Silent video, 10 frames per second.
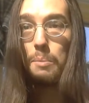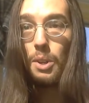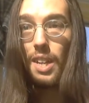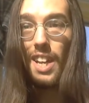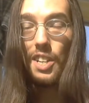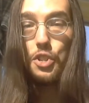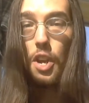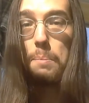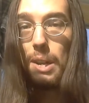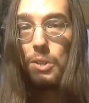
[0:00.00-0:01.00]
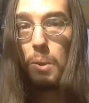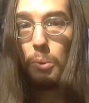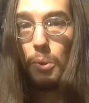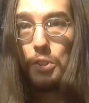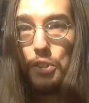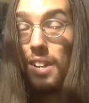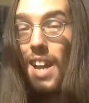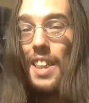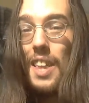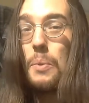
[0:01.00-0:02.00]
I'm going to get shot by some Christian,
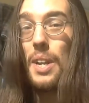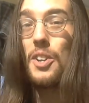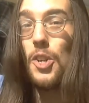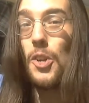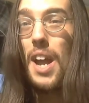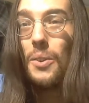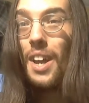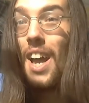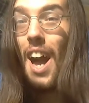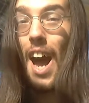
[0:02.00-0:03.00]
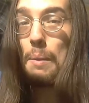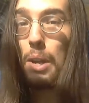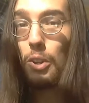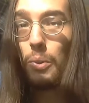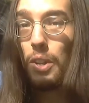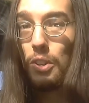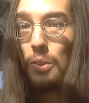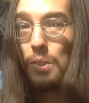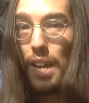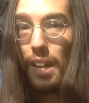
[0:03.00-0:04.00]
and they went underground. I'm not going to
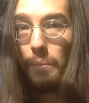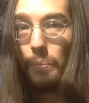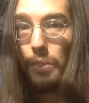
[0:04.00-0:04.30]
do that.